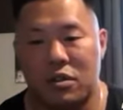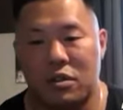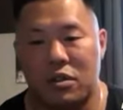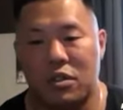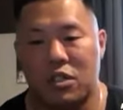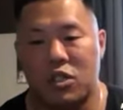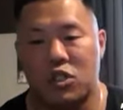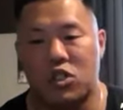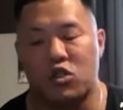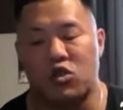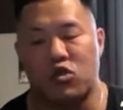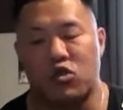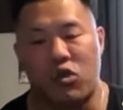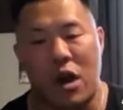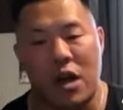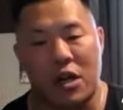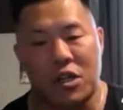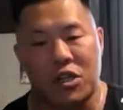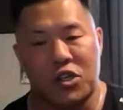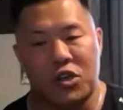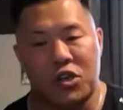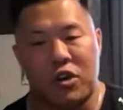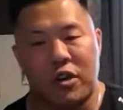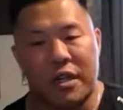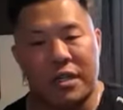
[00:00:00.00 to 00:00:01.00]

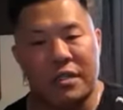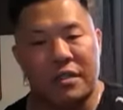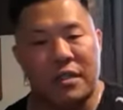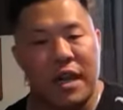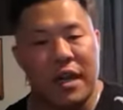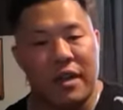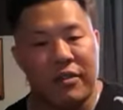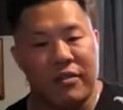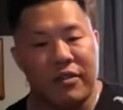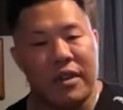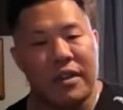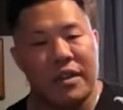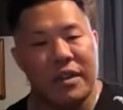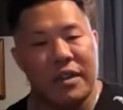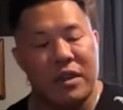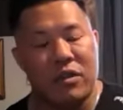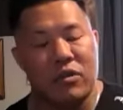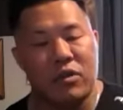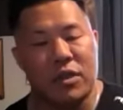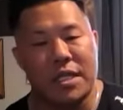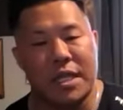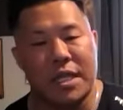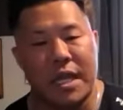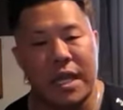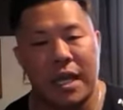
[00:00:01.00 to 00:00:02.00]
structure in life, I think
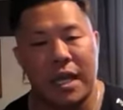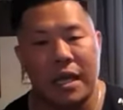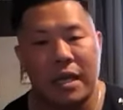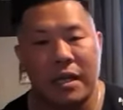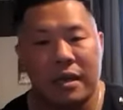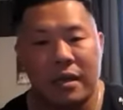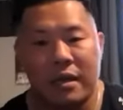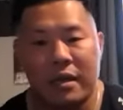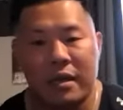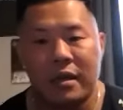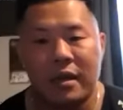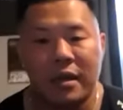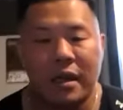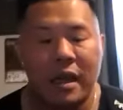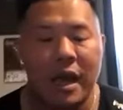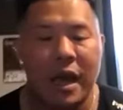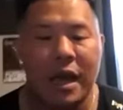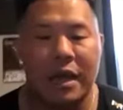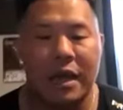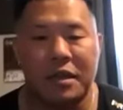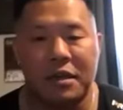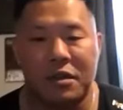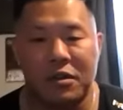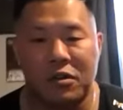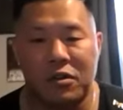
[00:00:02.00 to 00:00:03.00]
was key
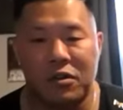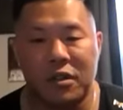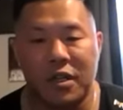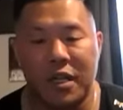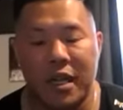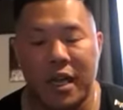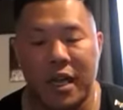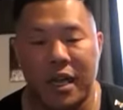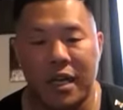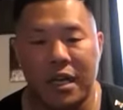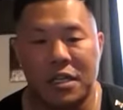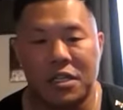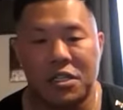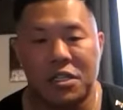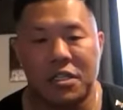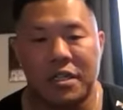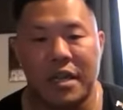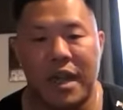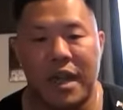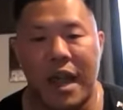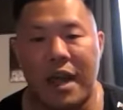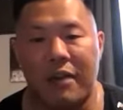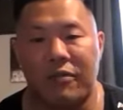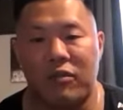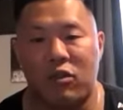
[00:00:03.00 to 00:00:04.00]
at an early age, and to
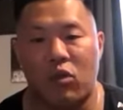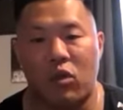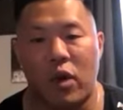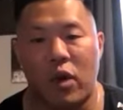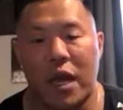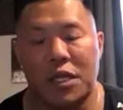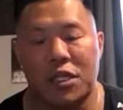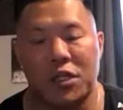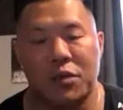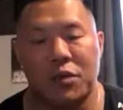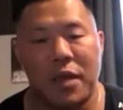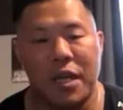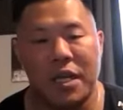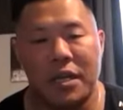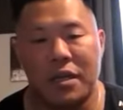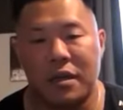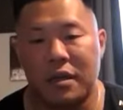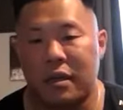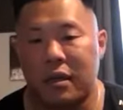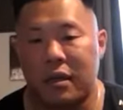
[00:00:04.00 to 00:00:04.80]
have a regimen